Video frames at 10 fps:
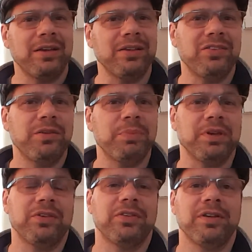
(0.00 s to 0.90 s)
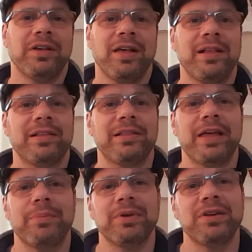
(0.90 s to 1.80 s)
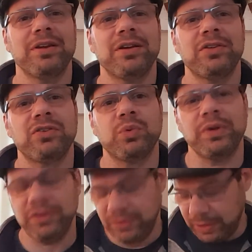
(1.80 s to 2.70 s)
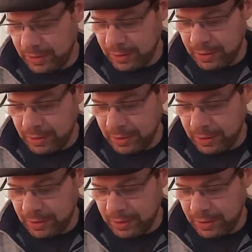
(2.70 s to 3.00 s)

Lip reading: Easy peasy, lemon squeezy.